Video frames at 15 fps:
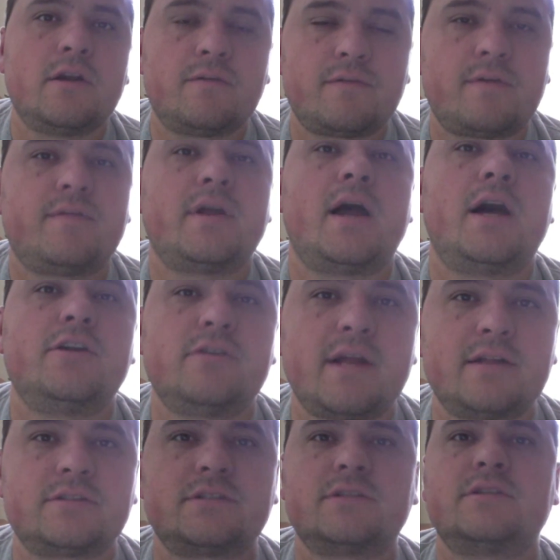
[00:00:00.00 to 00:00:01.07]
for every 100
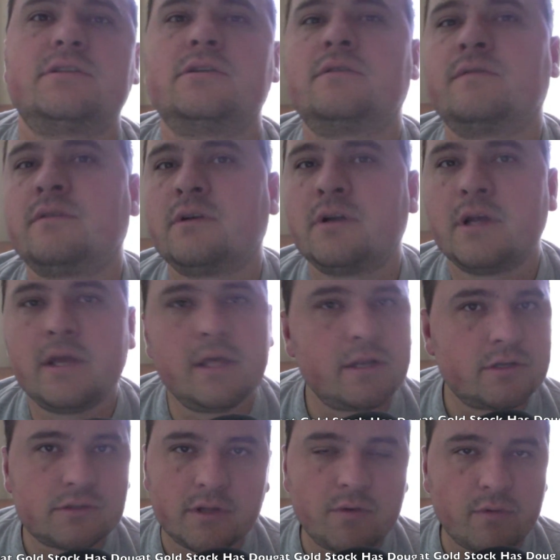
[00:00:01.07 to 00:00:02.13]
ounces of silver,
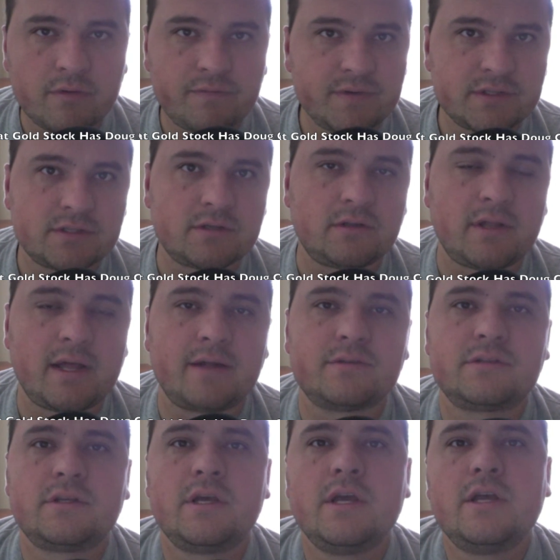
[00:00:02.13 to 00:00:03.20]
there's only one physical
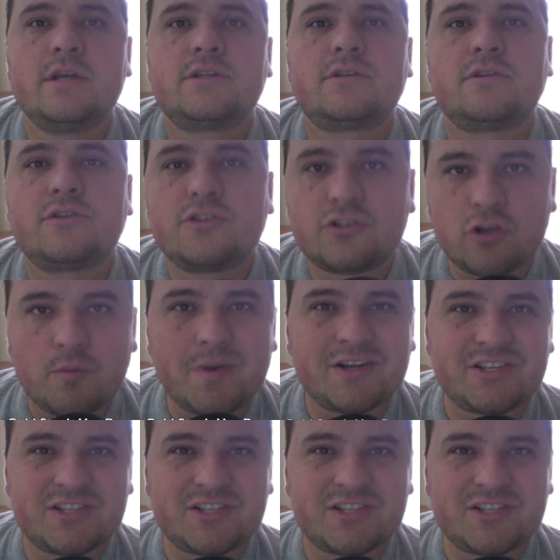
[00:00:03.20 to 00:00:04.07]
ounce. So there's so much